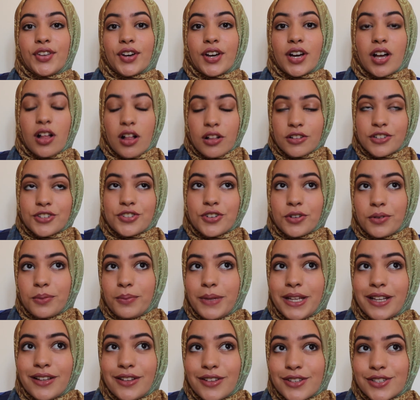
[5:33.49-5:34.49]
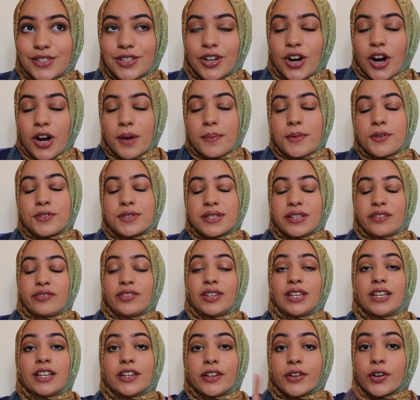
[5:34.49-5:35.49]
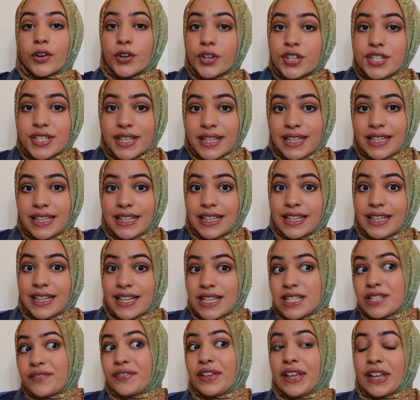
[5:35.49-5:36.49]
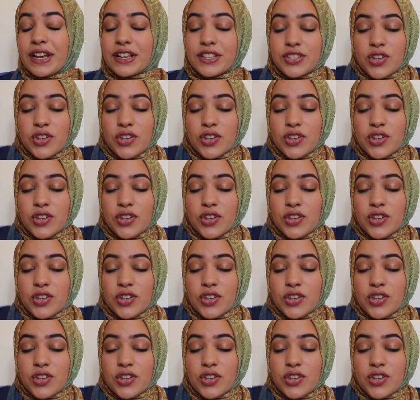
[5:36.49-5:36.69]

cultural meals, are mostly vegan. Kushari is vegan.